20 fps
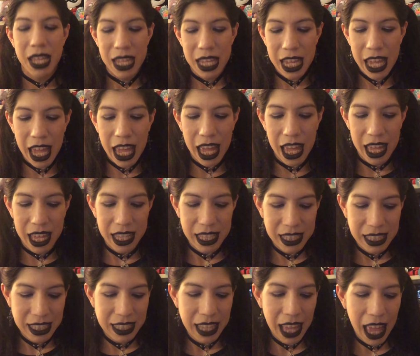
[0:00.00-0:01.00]
yeah,
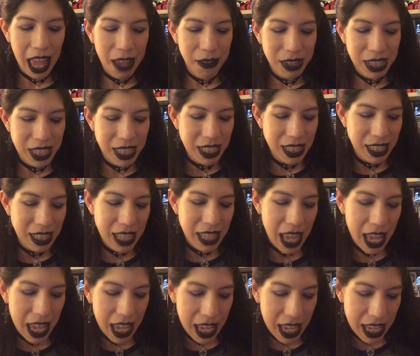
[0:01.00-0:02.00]
I would
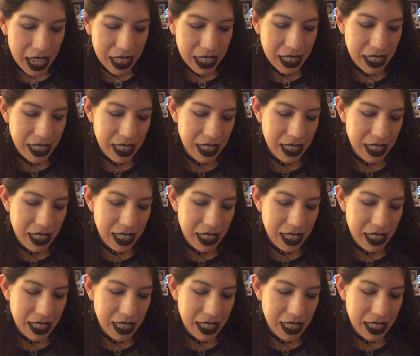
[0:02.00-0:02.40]
say